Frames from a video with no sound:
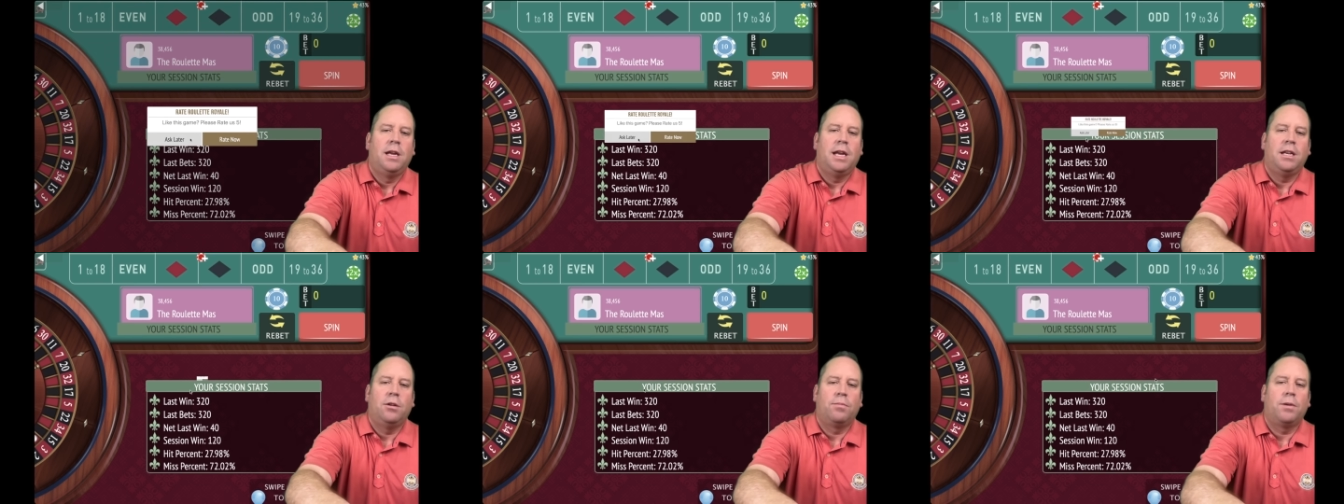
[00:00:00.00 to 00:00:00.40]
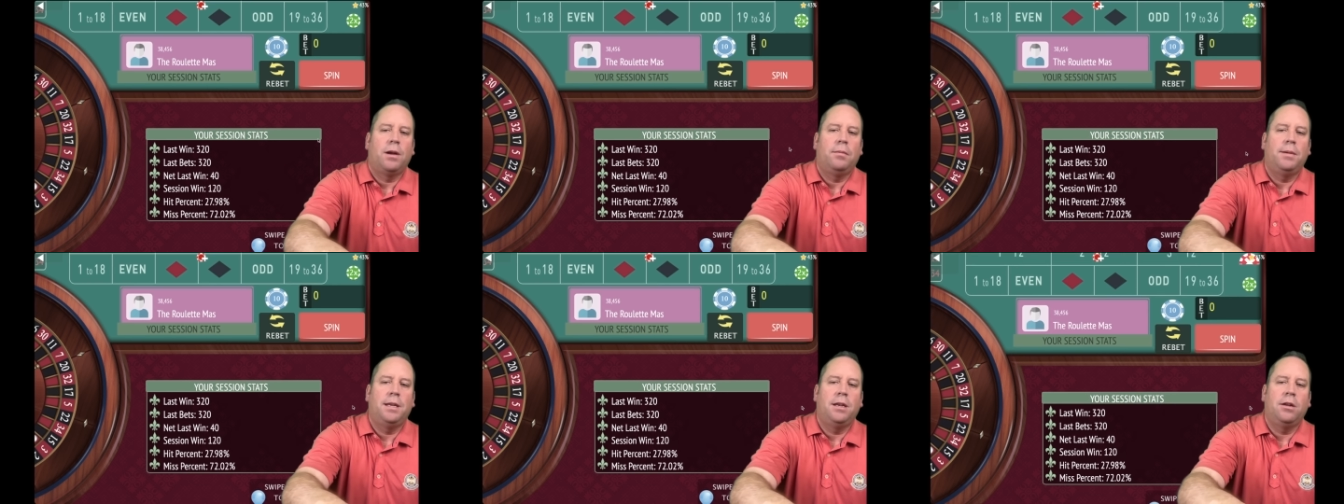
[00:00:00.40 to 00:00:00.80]
And you're
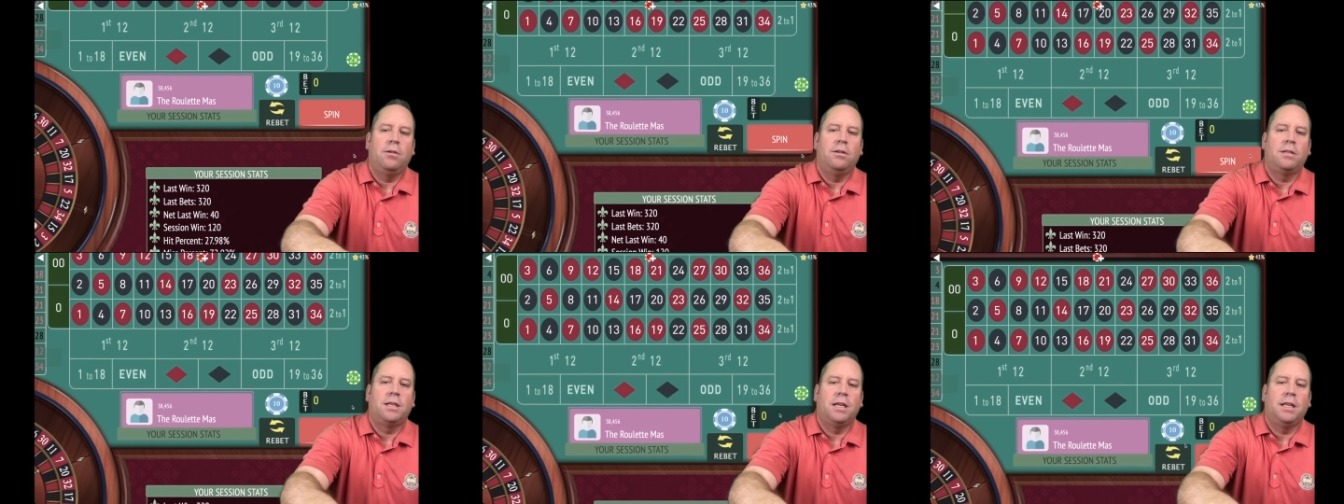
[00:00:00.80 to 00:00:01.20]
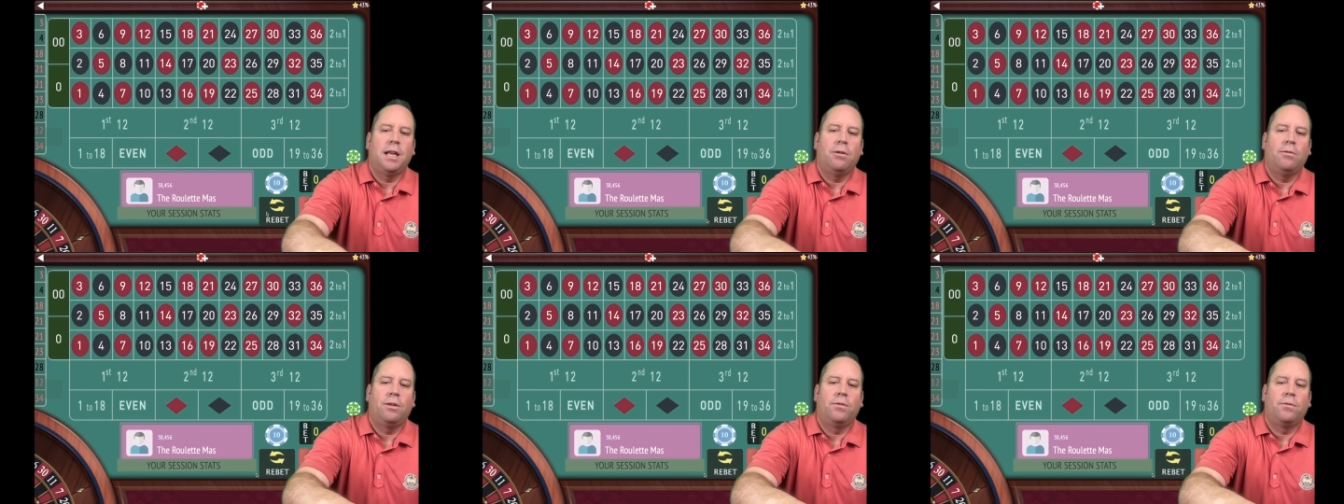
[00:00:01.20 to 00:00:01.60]
probably noticing
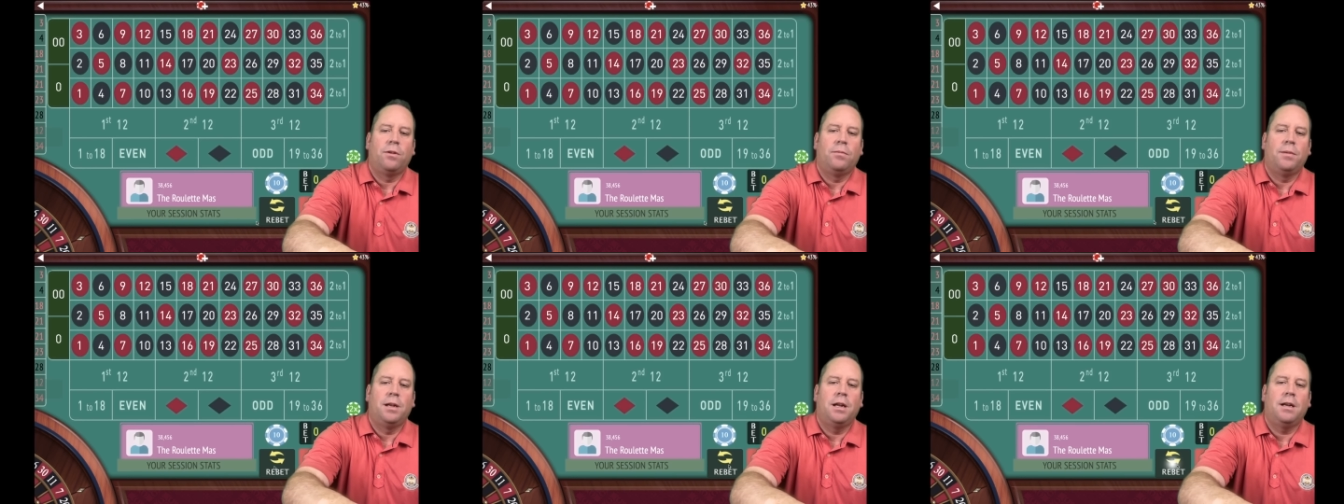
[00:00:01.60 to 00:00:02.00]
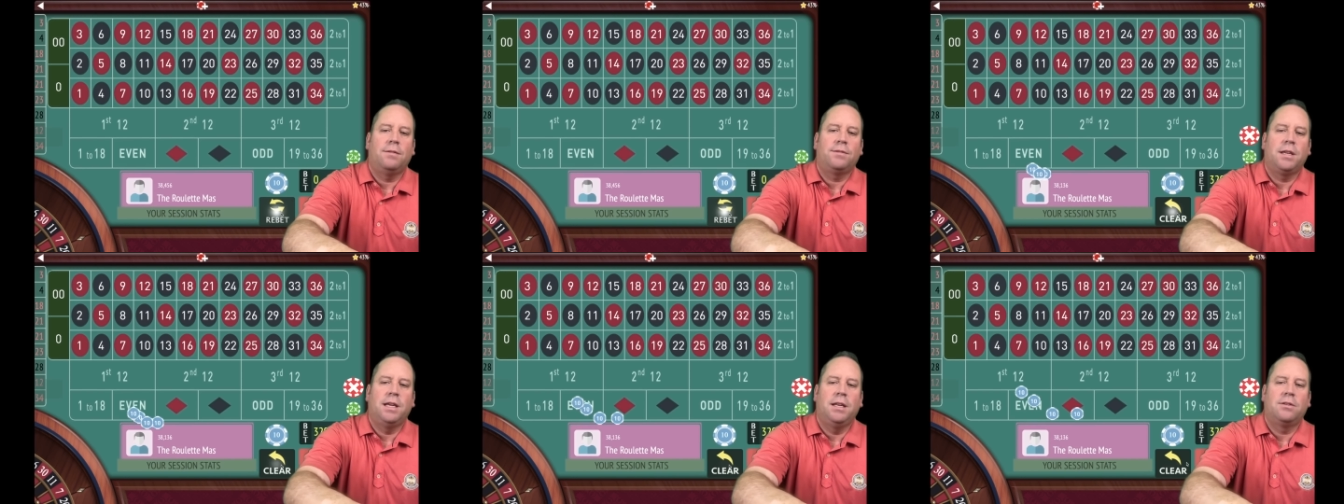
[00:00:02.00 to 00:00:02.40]
that with
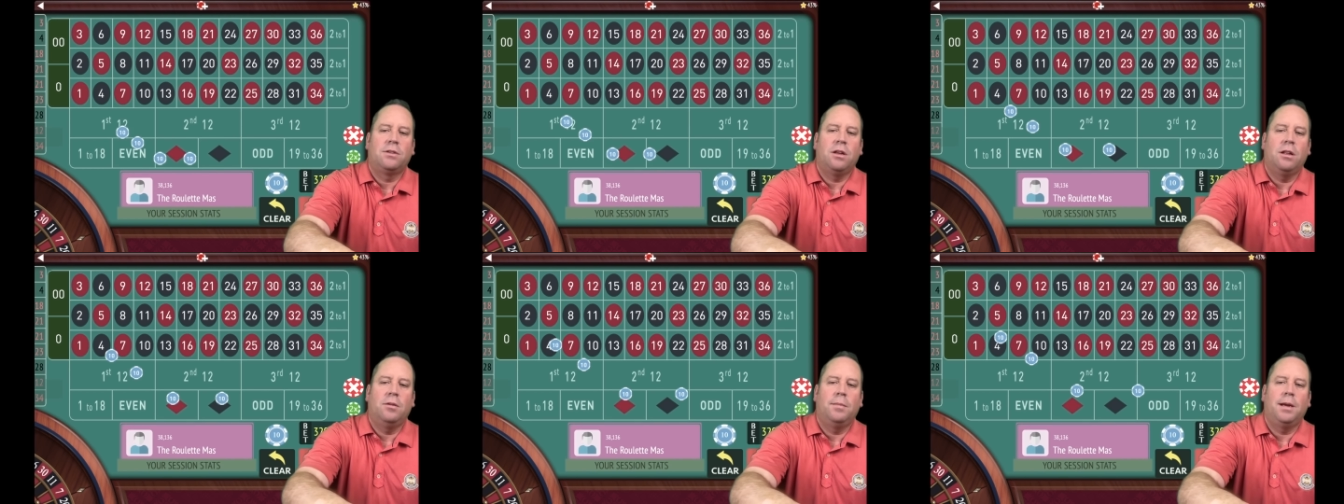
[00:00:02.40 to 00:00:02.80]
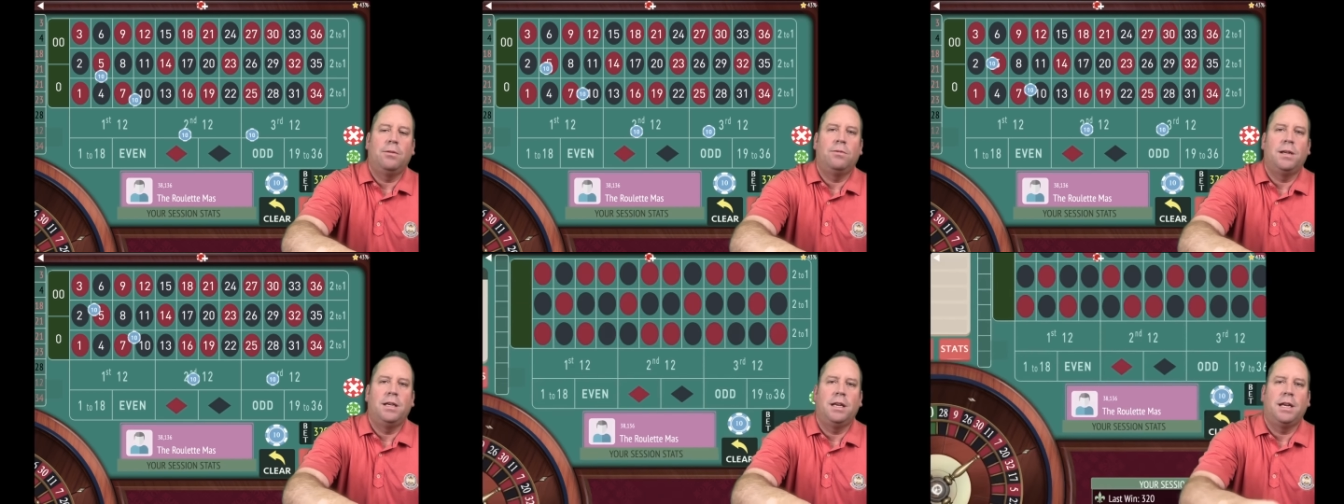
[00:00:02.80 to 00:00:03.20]
Romanovsky, it's all
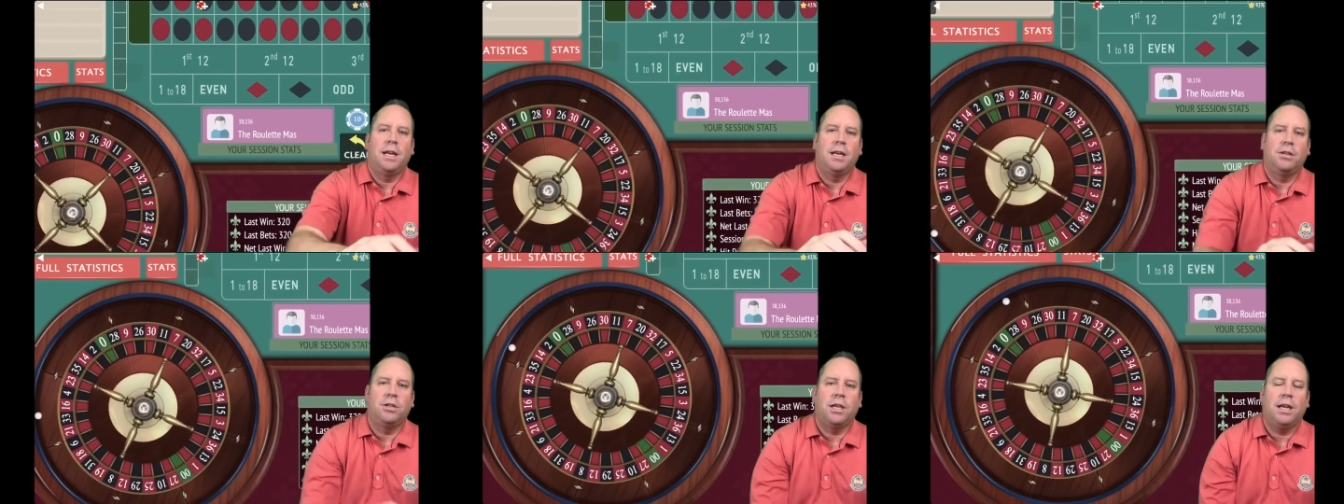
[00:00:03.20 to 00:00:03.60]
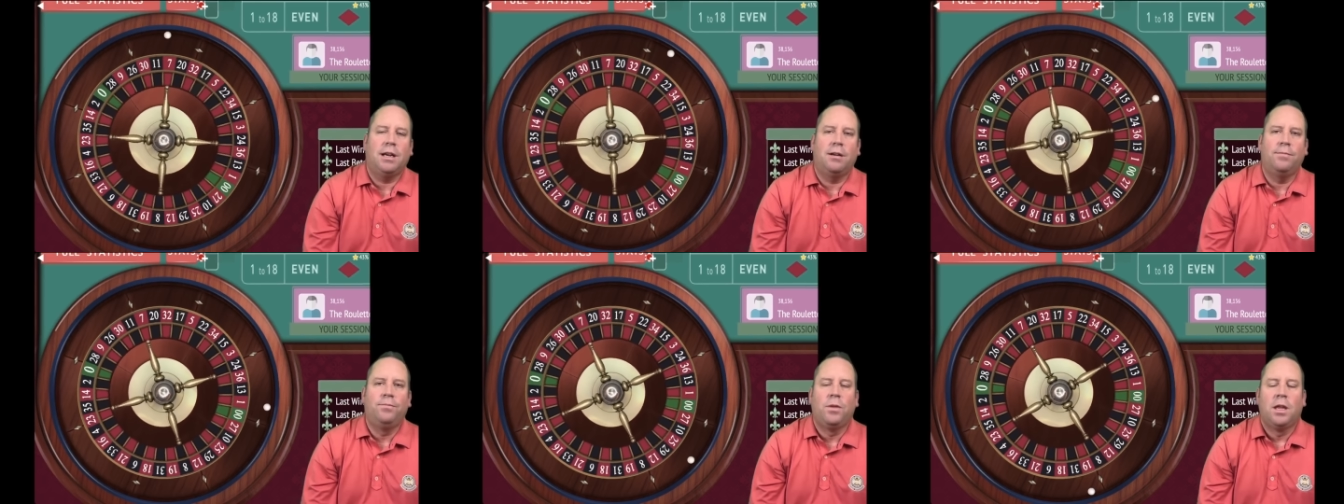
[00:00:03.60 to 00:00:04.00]
about when you cash yeah.
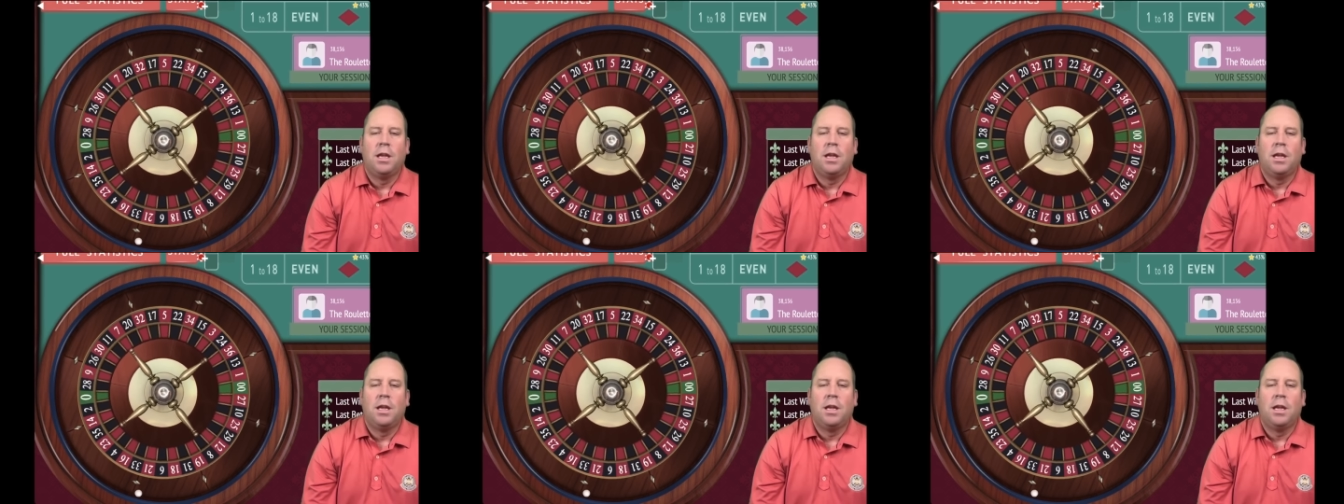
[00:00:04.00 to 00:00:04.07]
out.